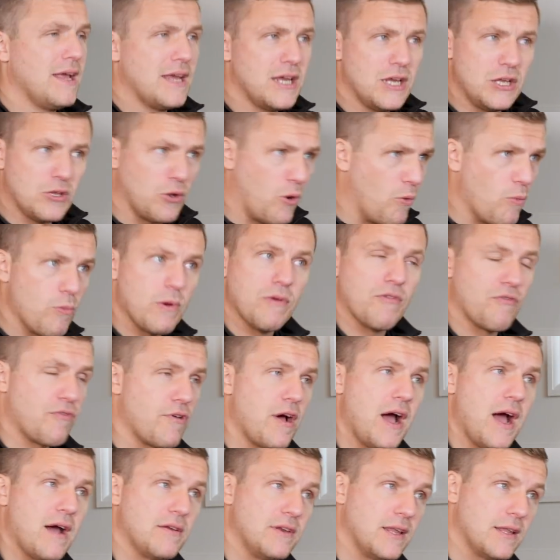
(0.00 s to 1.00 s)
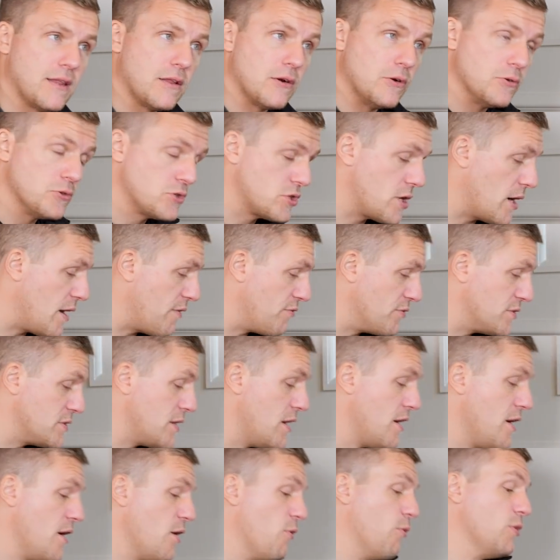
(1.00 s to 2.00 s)
you don't win 5-0 at Old Trafford.
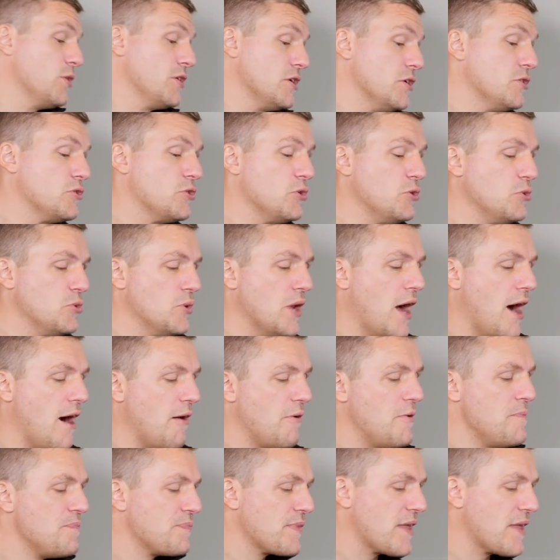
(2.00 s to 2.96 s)
Well, you do now.